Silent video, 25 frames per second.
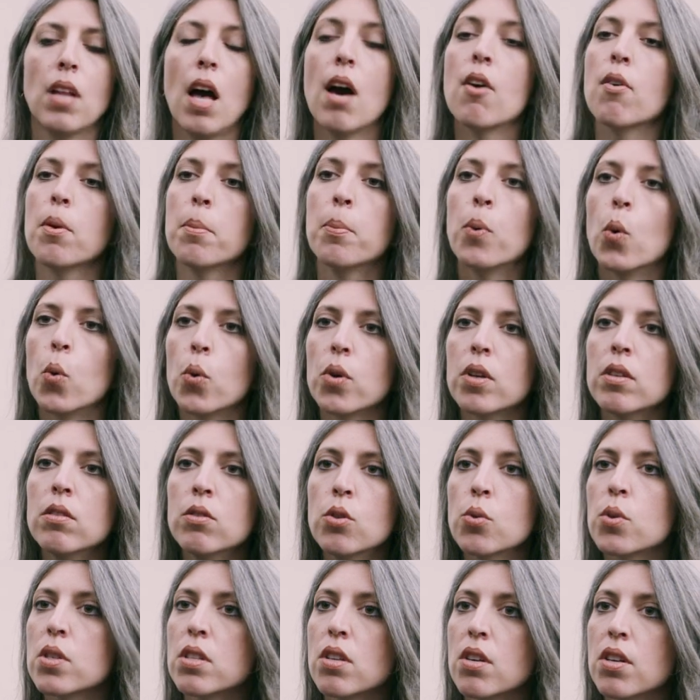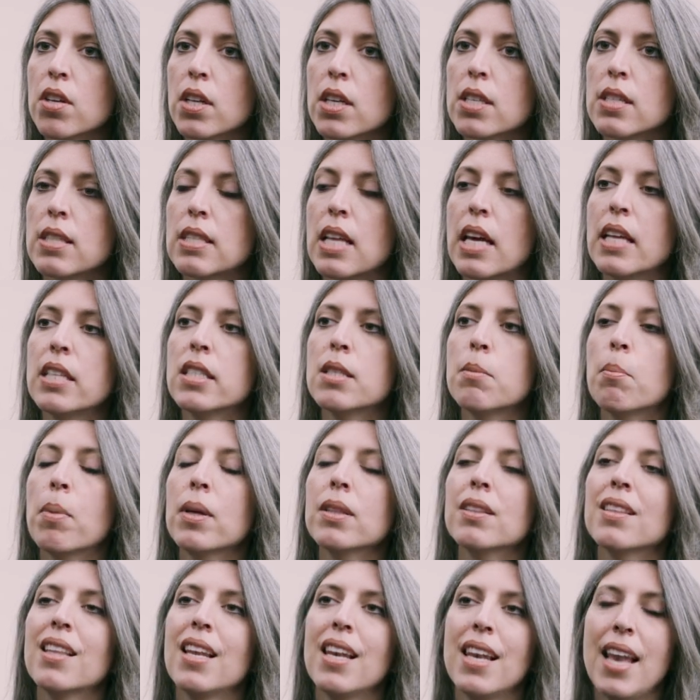are important to a certain extent,
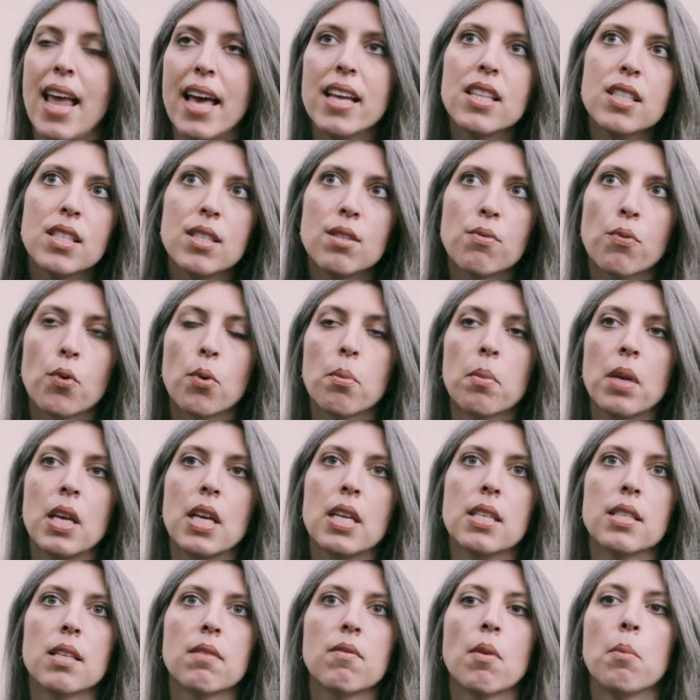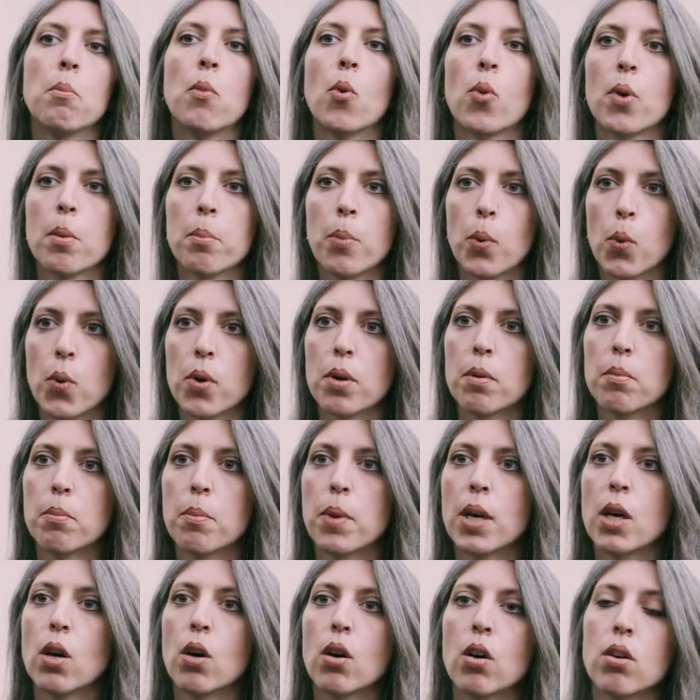but the lens for me is even more important,
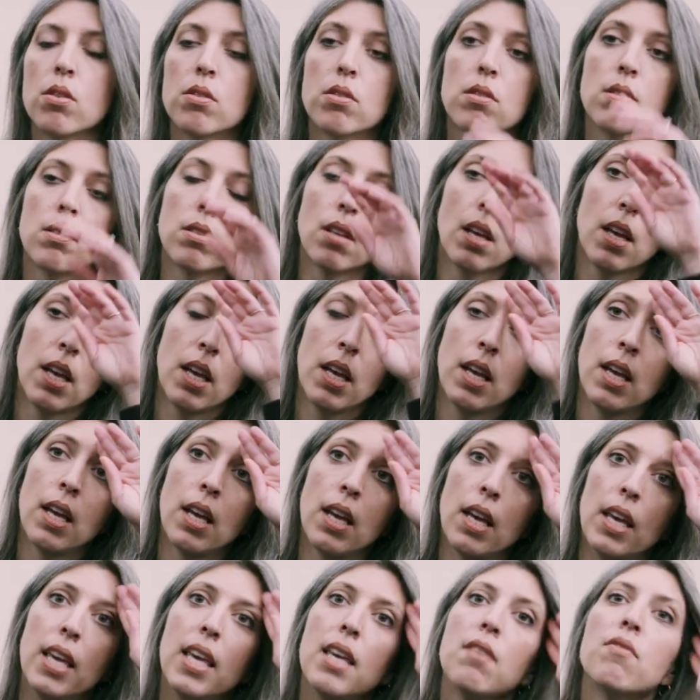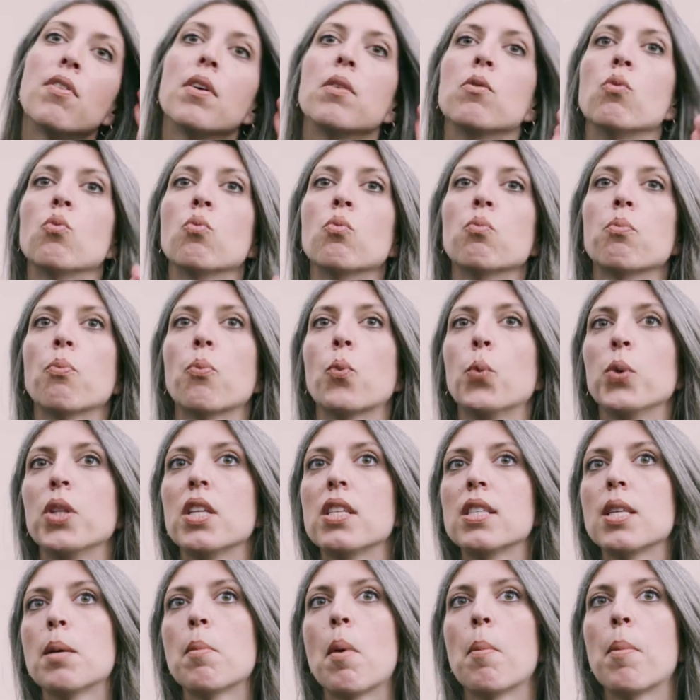because even with
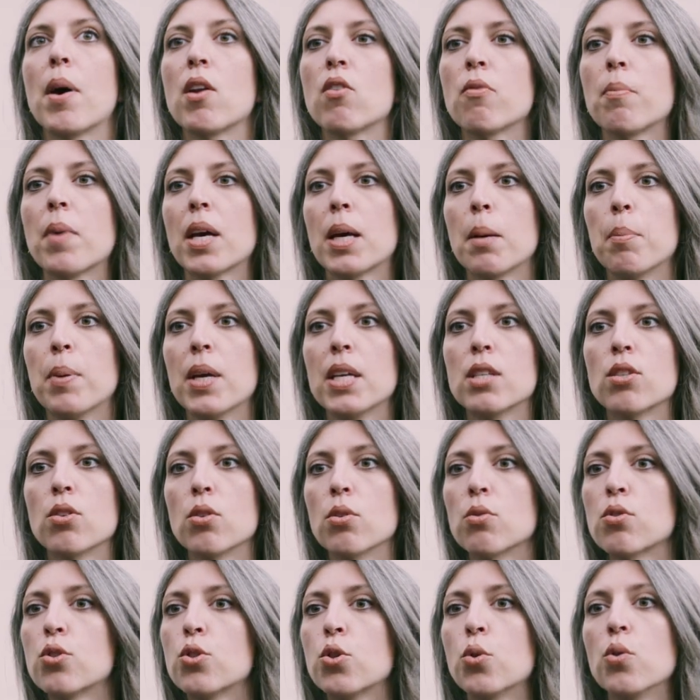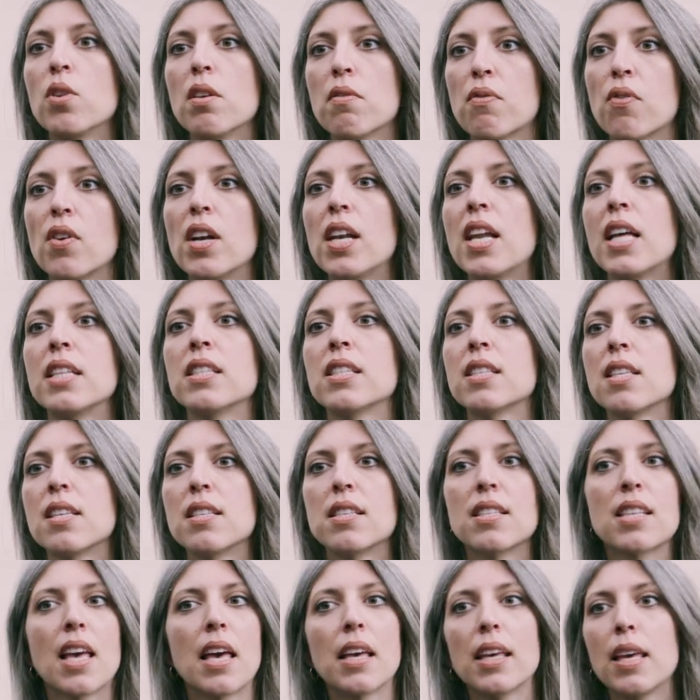the same amount of megapixels, two different
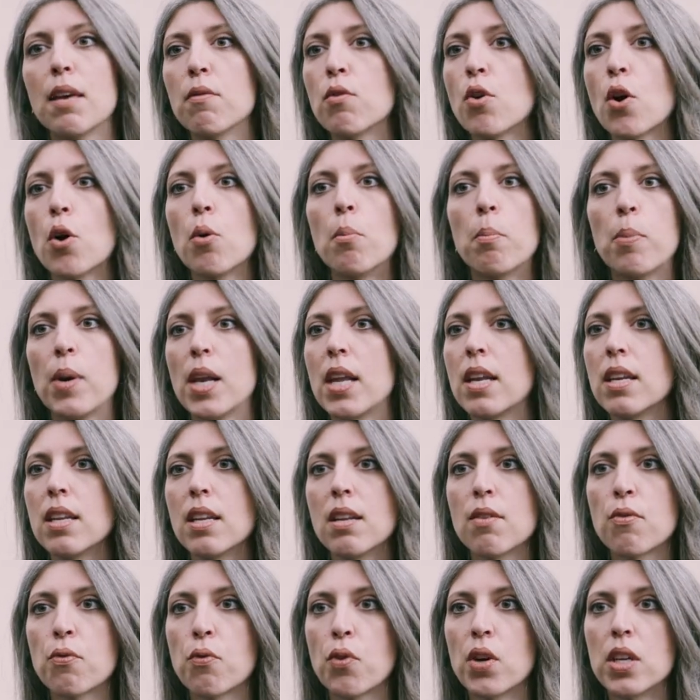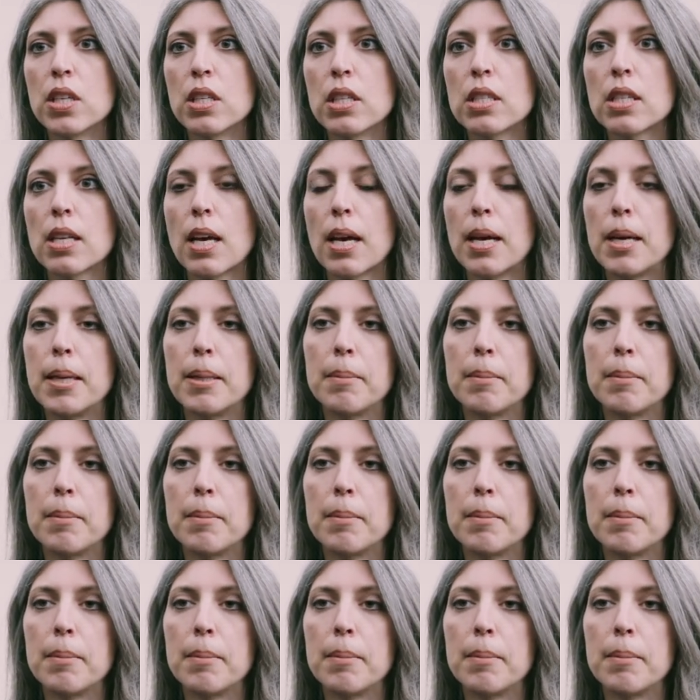lenses can give you a completely different